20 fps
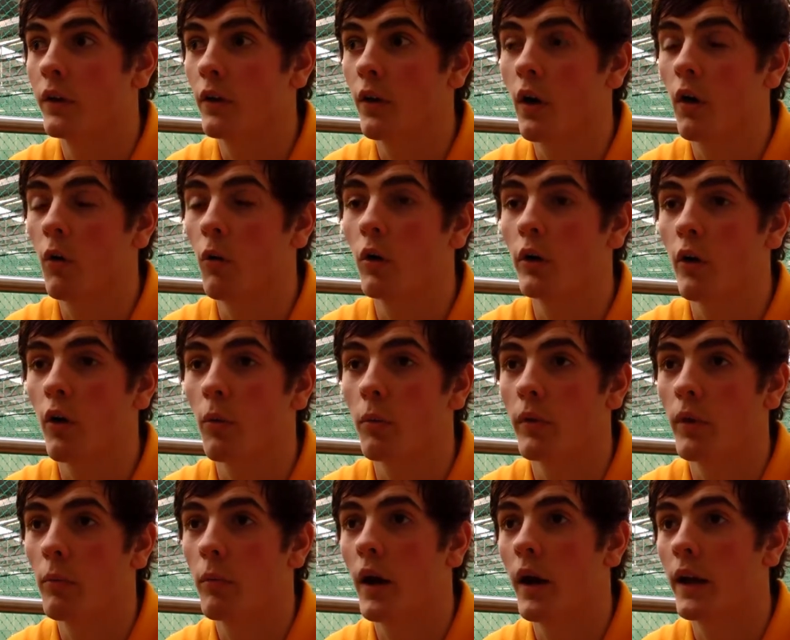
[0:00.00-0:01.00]
you're up
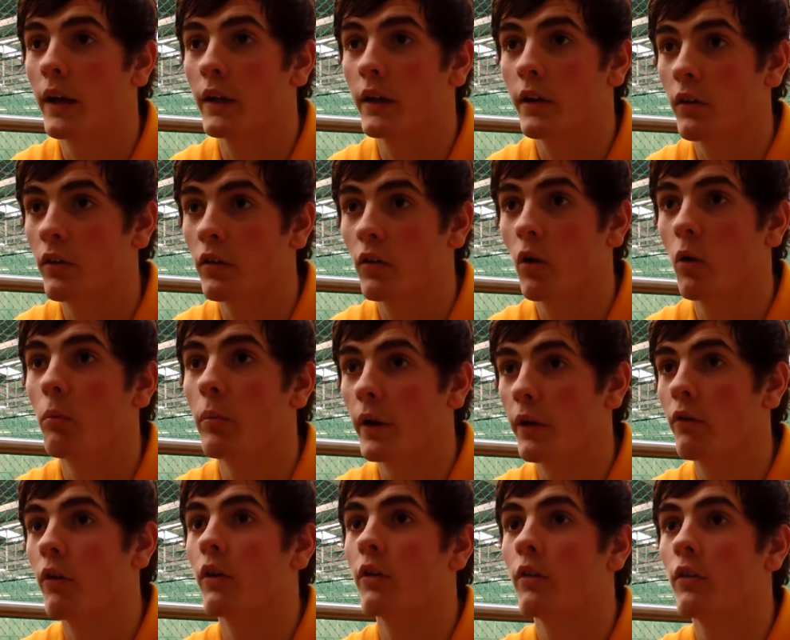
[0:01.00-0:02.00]
in the batting, you can score
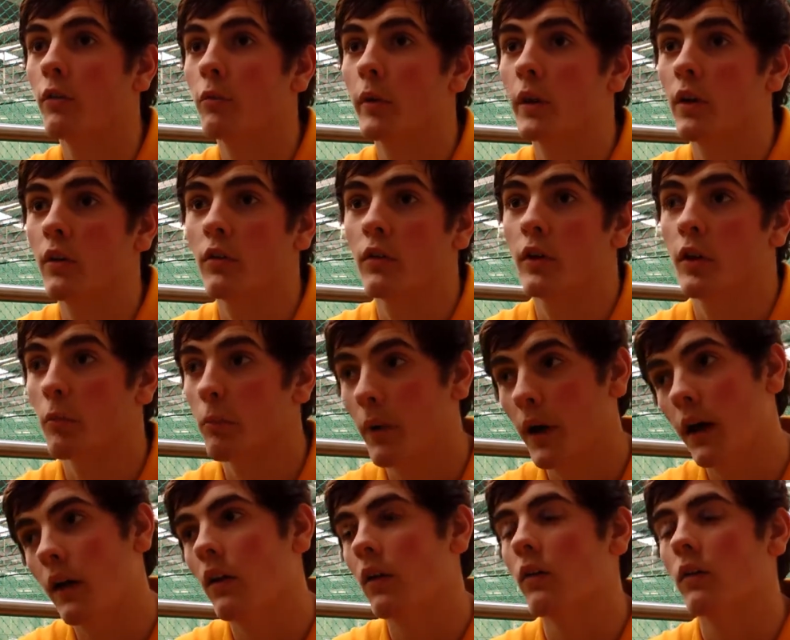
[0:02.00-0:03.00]
big runs because you can
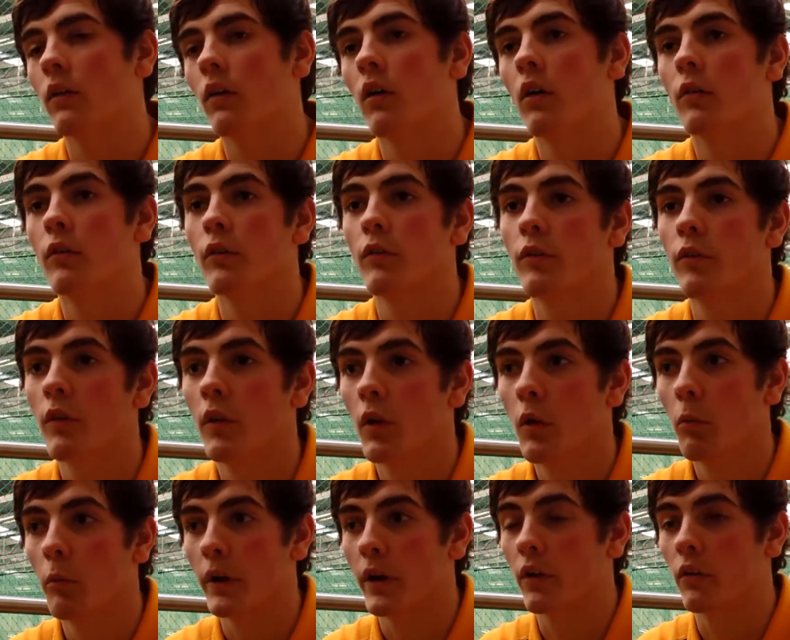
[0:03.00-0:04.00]
bat a long time,
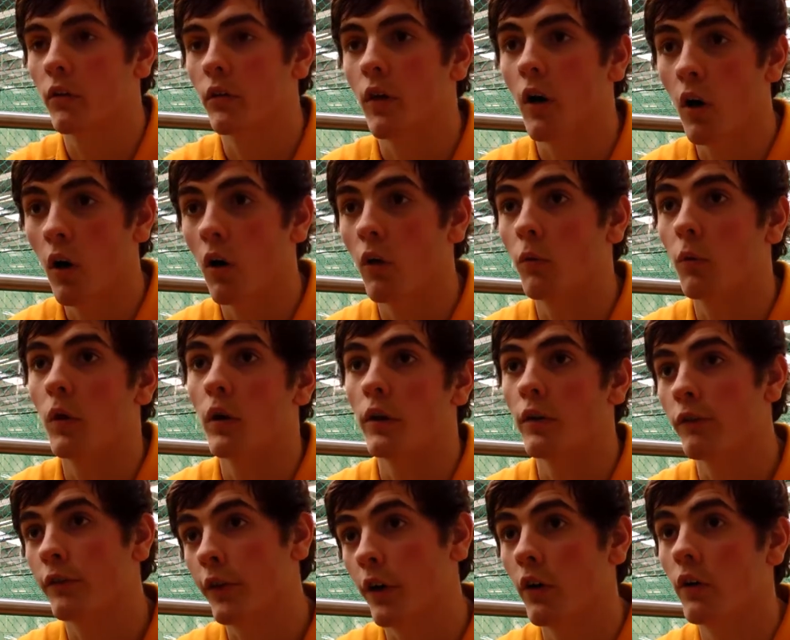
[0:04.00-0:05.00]
because of the hard work
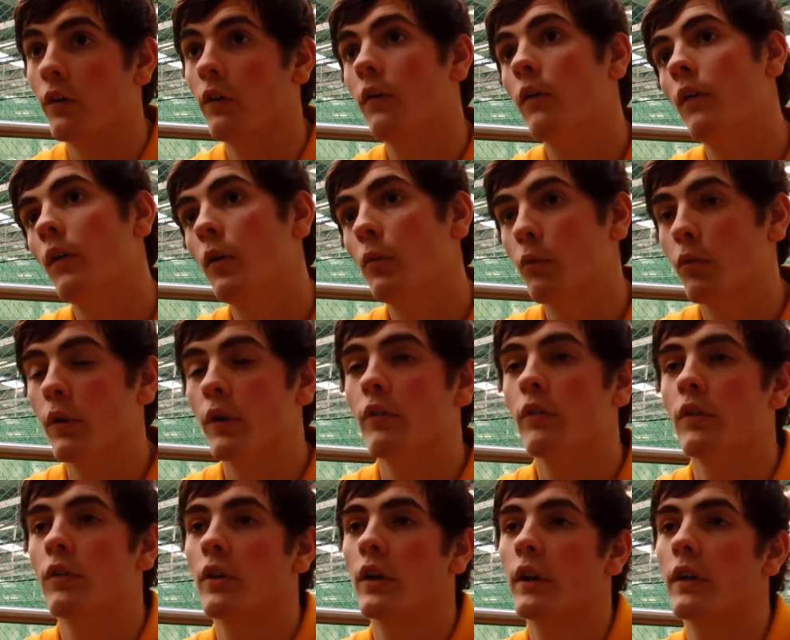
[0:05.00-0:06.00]
you've done
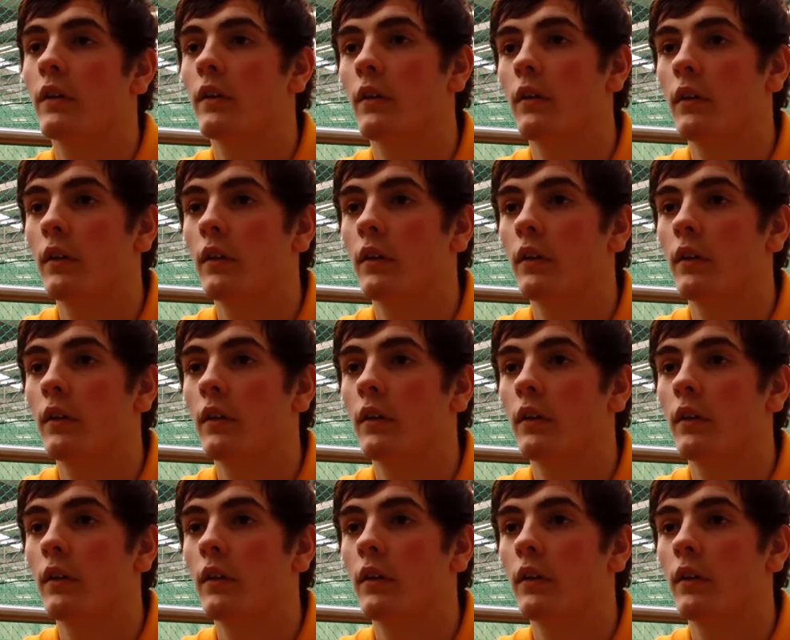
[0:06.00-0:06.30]
previously.